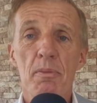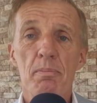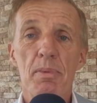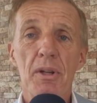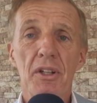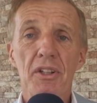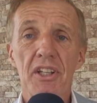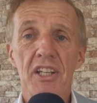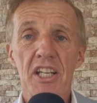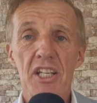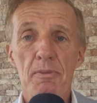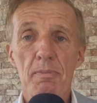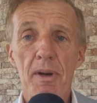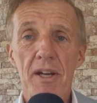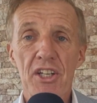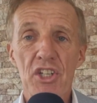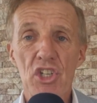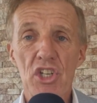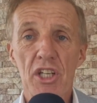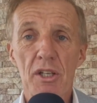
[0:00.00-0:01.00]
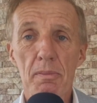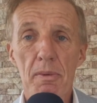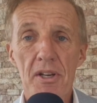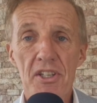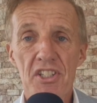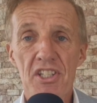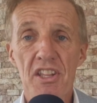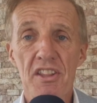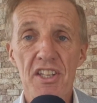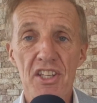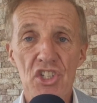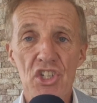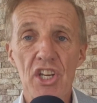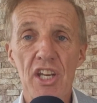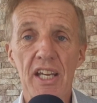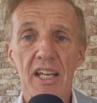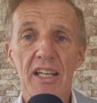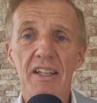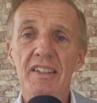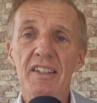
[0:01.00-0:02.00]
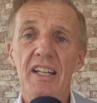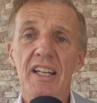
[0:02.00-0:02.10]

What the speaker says: building its packaging capacity this year,